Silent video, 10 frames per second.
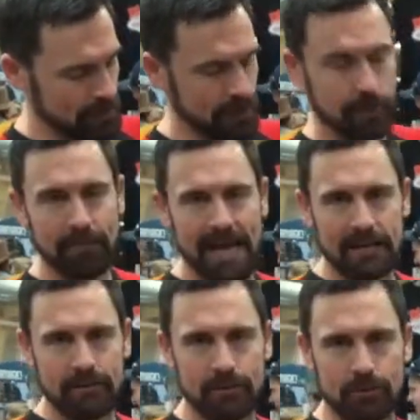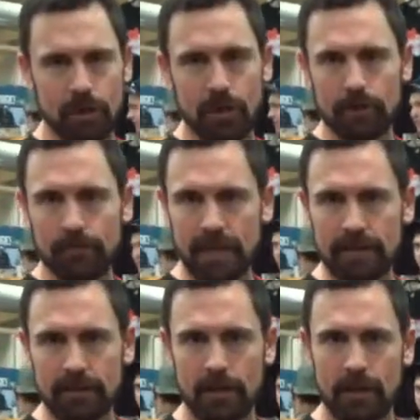can come back to the trunk,
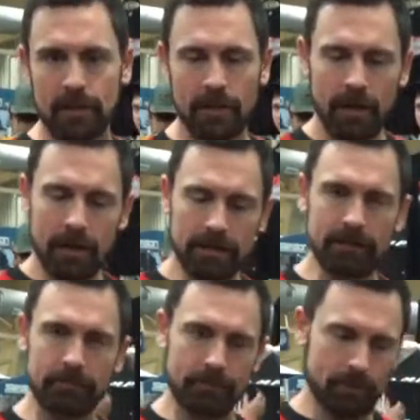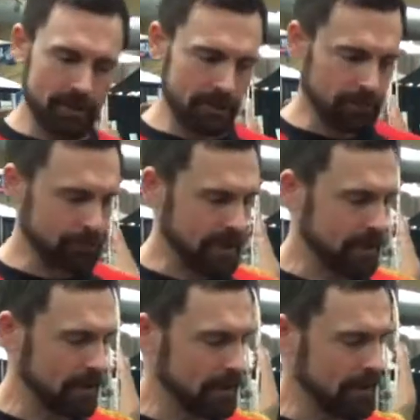make the cut, get
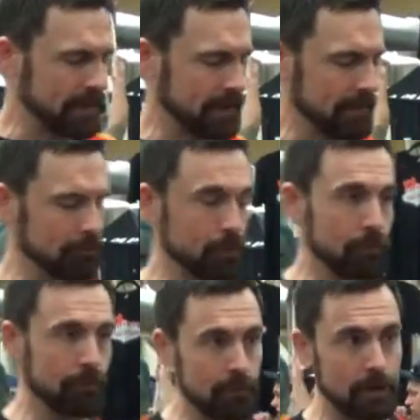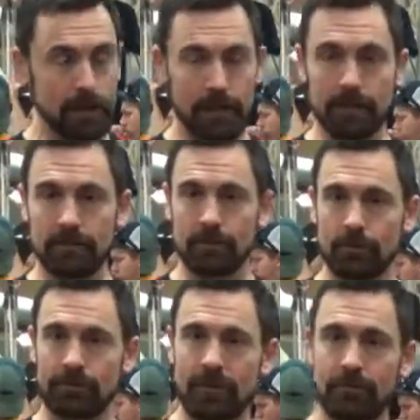prepared, and then move into
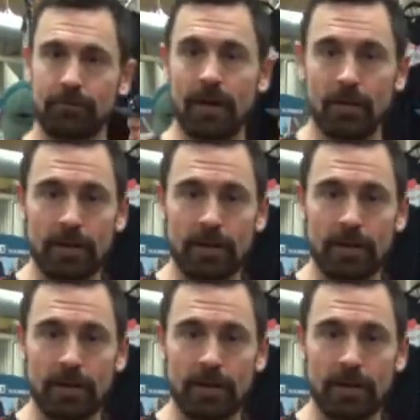a safe area.